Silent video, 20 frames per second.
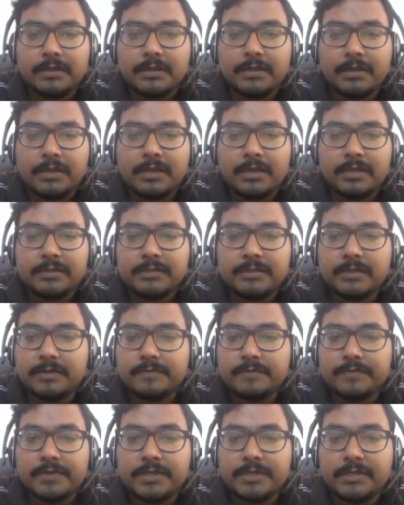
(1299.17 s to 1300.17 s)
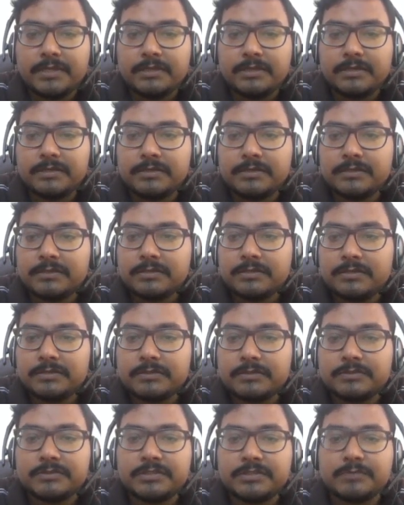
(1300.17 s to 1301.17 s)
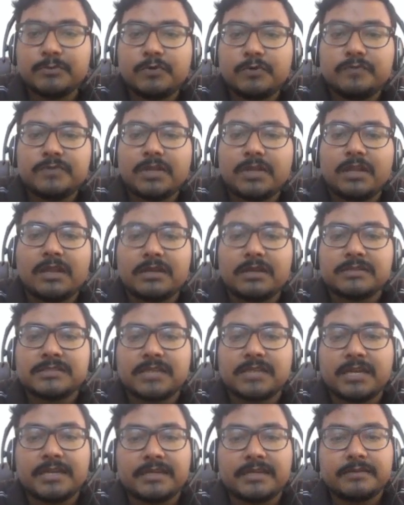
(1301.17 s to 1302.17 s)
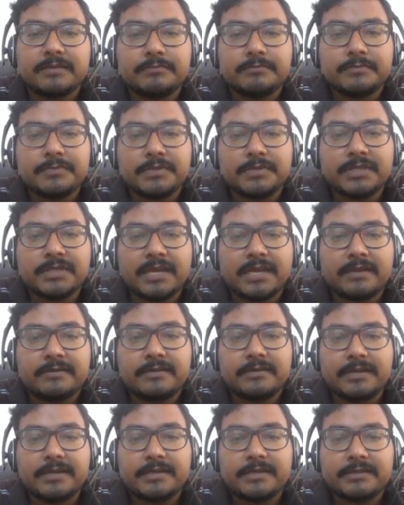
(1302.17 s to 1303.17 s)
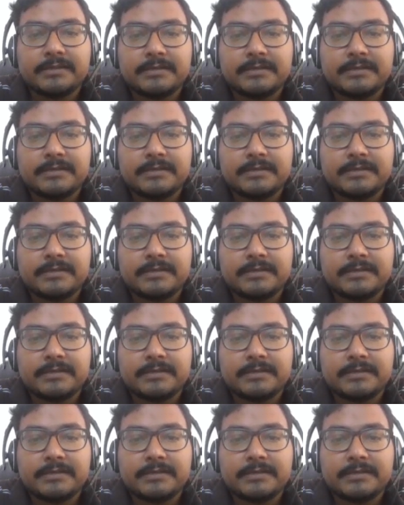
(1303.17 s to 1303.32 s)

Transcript: and then we remove the last item, candidate